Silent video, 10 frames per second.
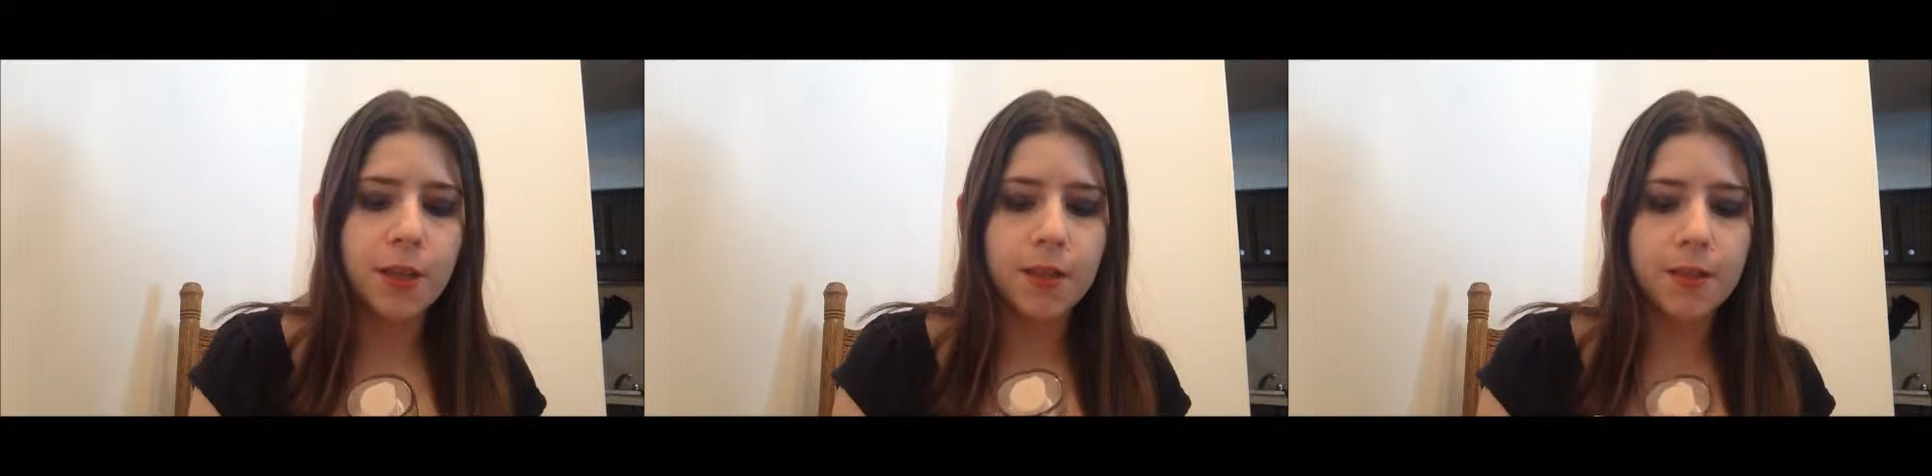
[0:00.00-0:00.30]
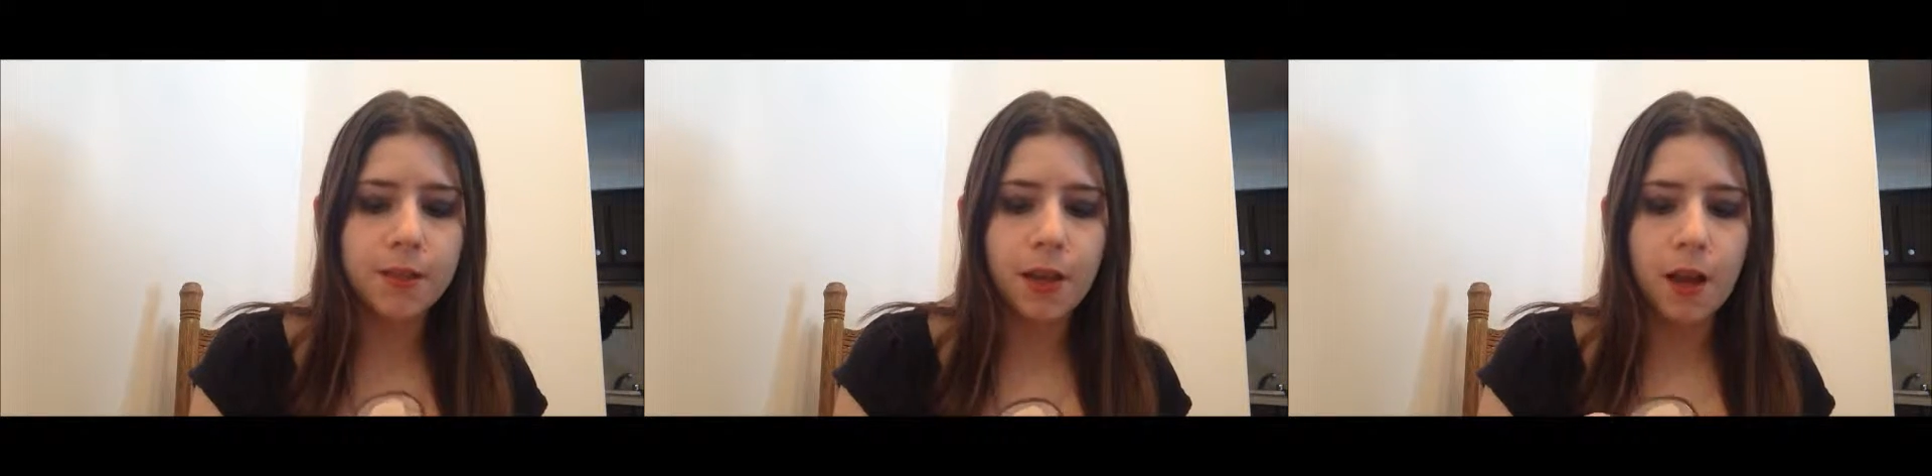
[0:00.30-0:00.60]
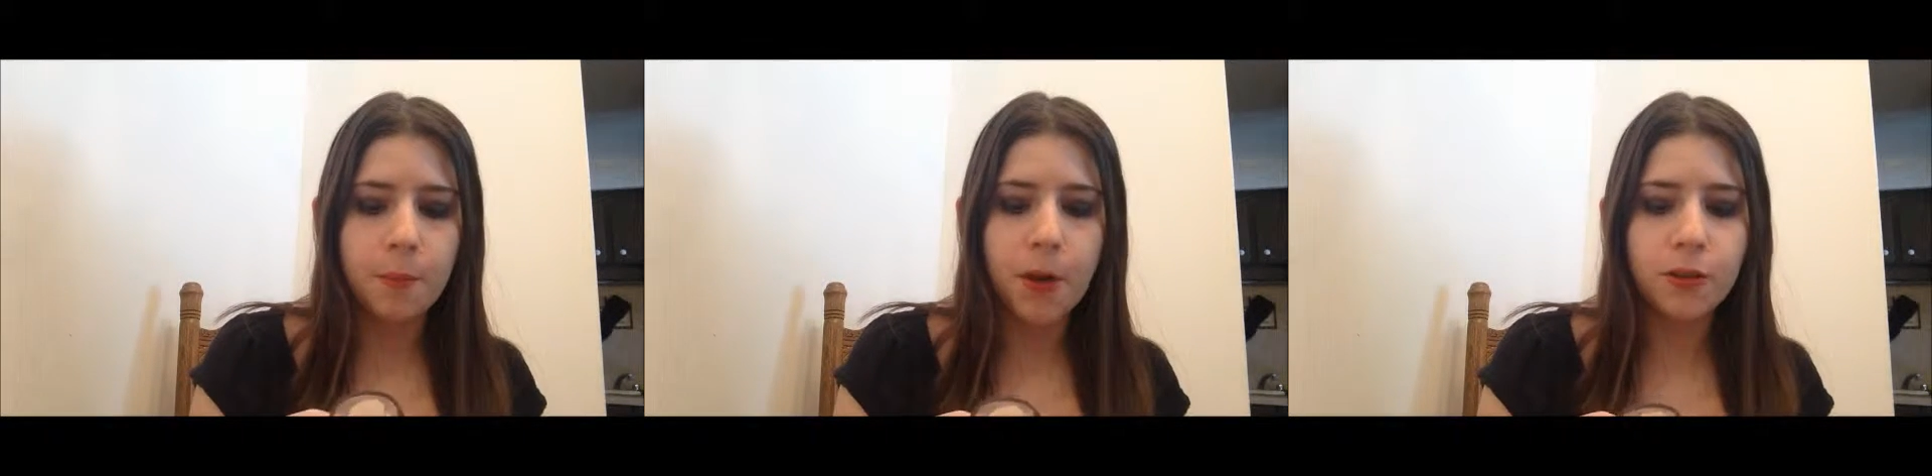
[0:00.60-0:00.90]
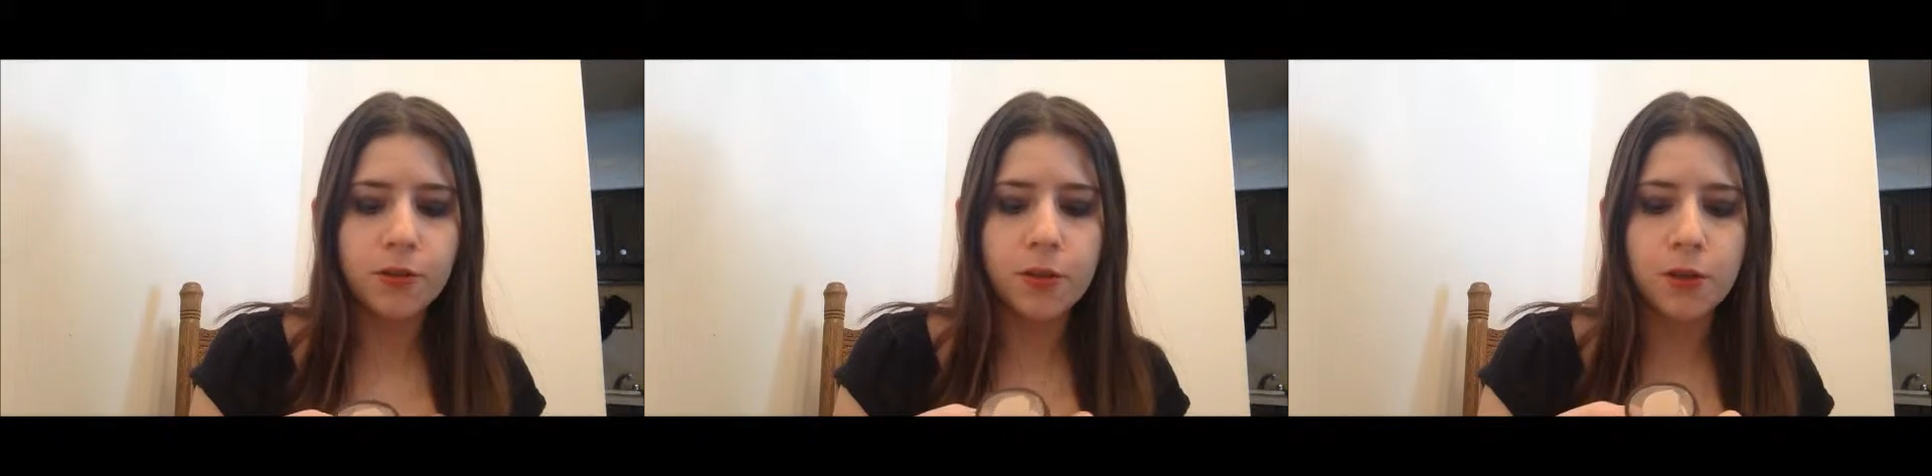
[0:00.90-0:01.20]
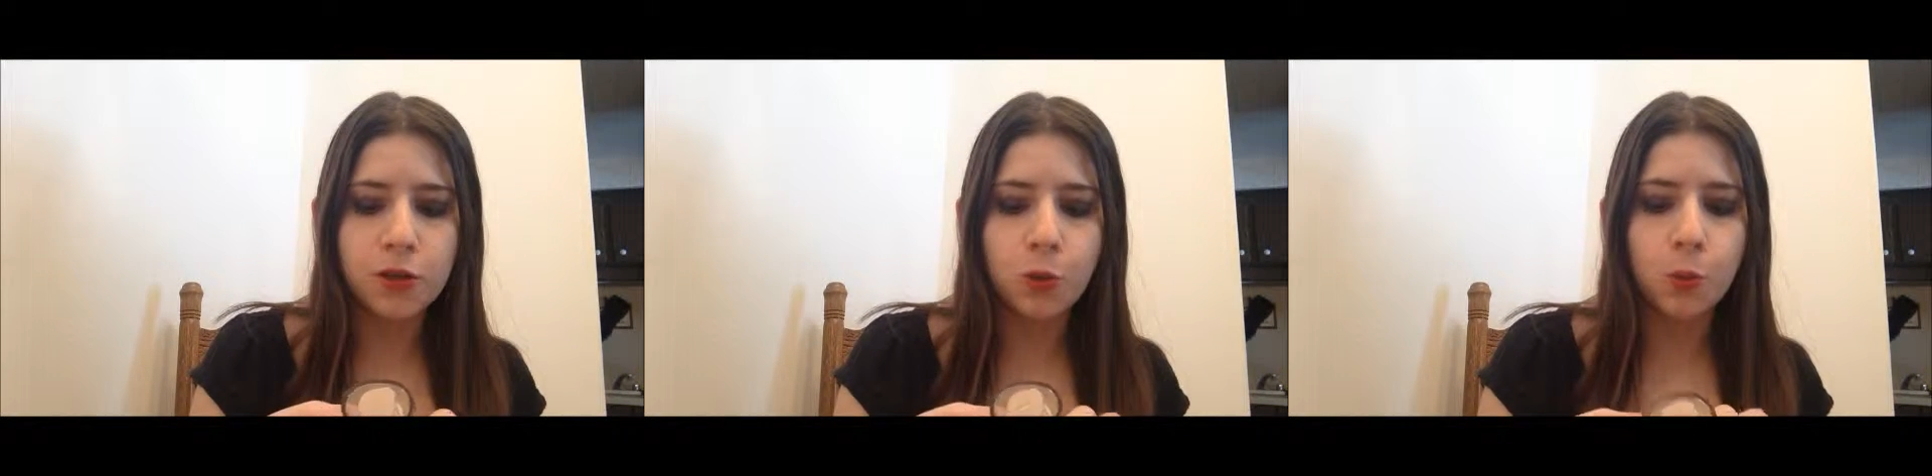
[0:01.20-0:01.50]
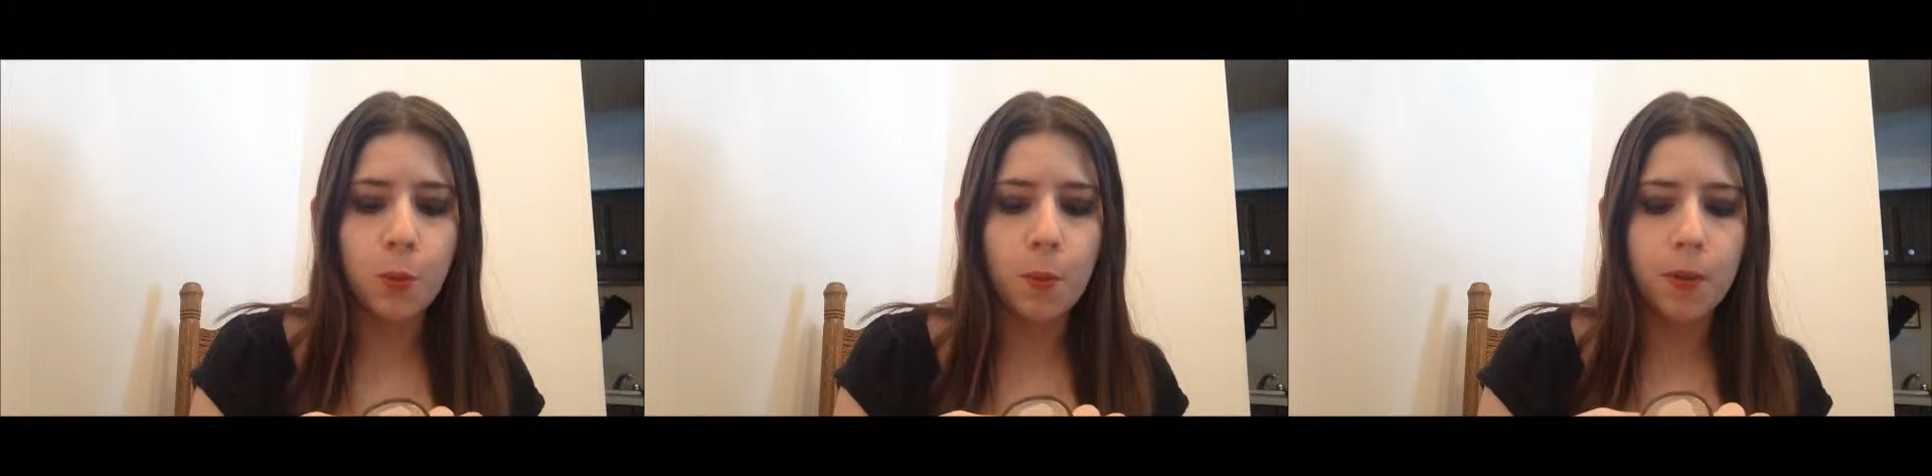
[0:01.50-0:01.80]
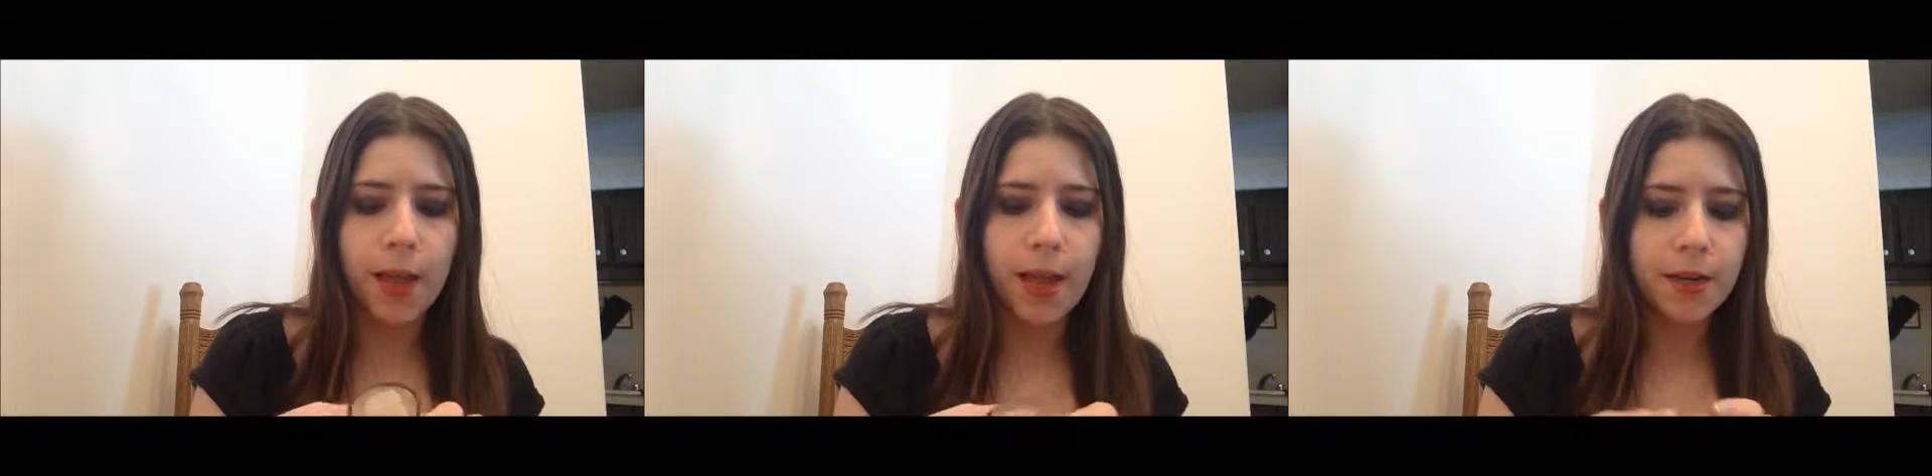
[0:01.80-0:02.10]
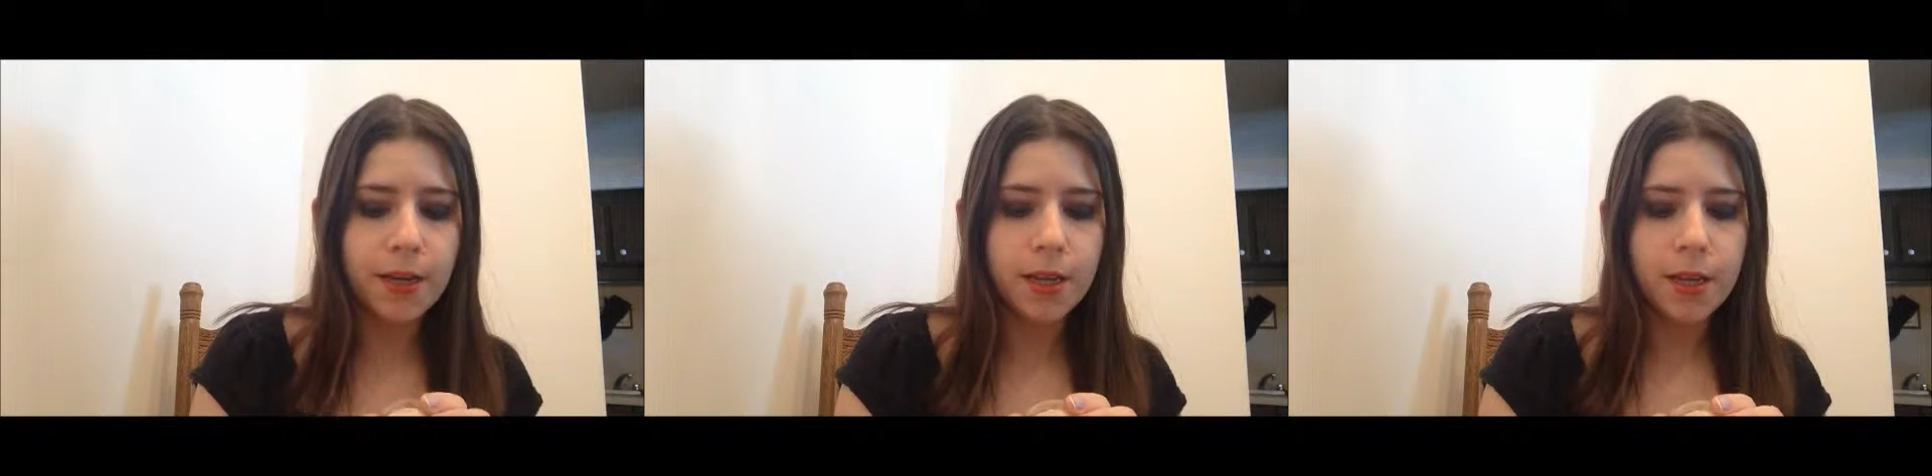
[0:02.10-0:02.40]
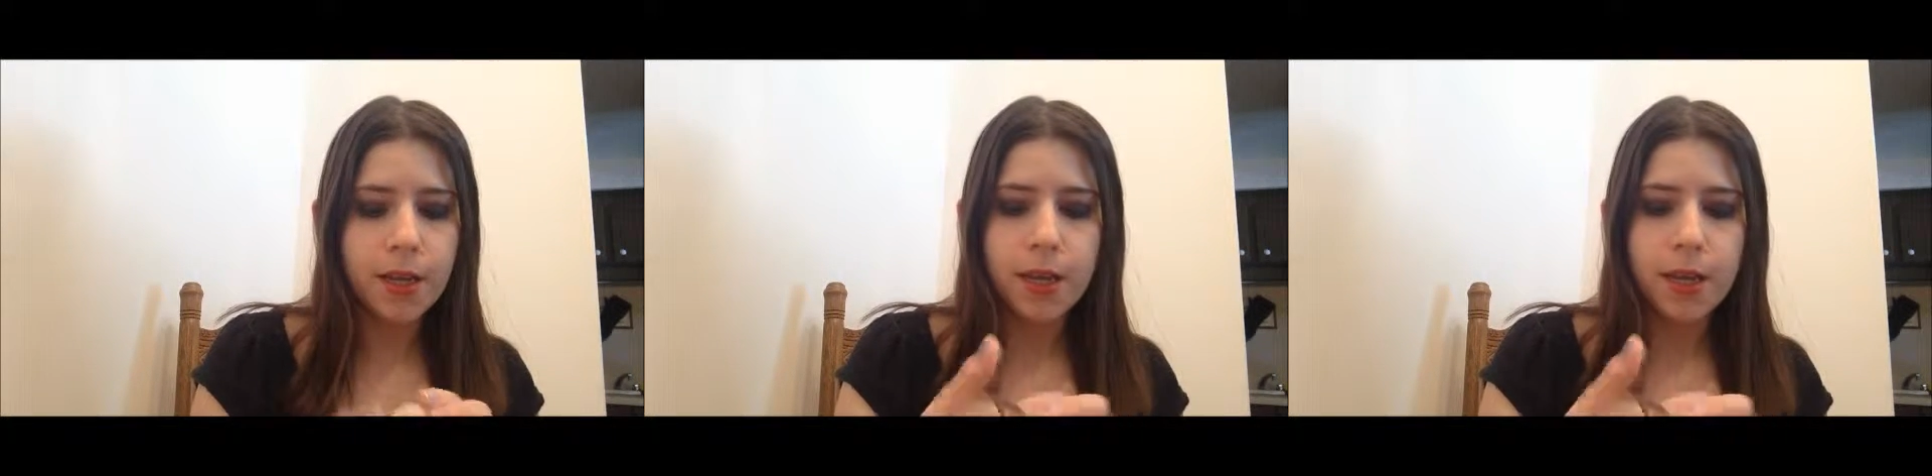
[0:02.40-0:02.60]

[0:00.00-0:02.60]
and this is also the True Blend.